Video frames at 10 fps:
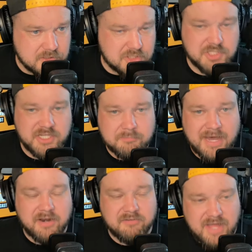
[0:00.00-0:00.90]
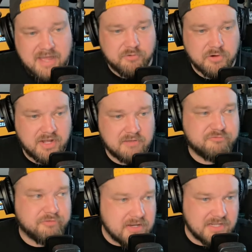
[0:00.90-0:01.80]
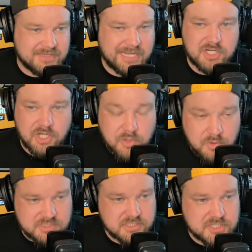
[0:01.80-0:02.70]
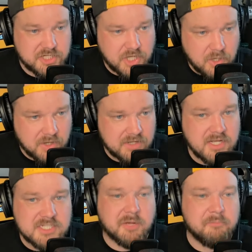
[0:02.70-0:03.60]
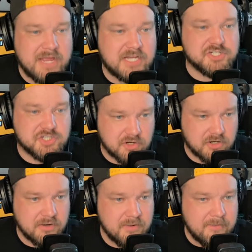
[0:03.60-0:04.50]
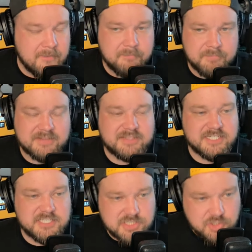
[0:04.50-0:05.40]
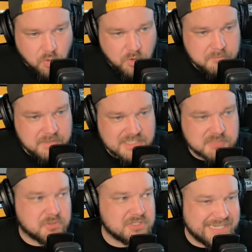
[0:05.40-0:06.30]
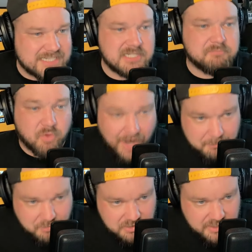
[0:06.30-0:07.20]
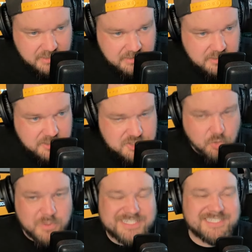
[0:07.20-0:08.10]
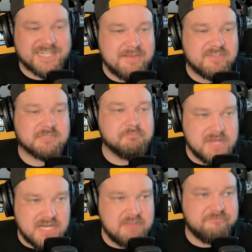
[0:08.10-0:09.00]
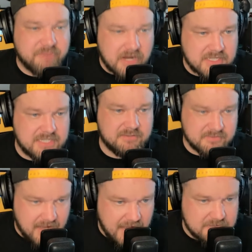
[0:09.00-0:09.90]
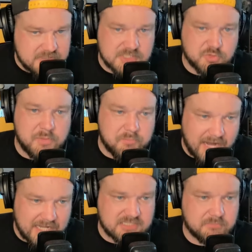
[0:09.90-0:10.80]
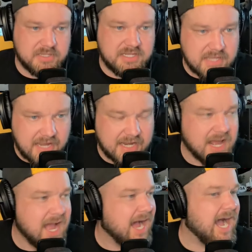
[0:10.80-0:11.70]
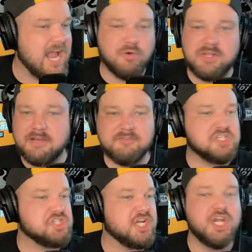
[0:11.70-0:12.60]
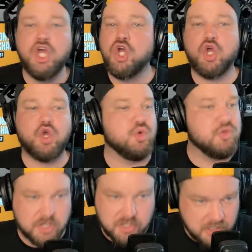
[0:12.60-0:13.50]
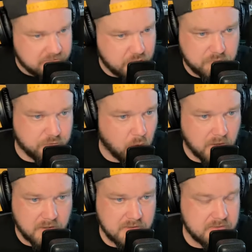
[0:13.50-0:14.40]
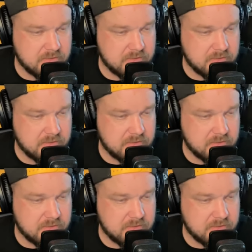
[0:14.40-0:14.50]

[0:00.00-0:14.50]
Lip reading: to the amount of effort and funding that goes to NOAA to make sure that this storm is predicted properly so we save as many fucking lives as we possibly can. I don't give a shit who they're going to vote for.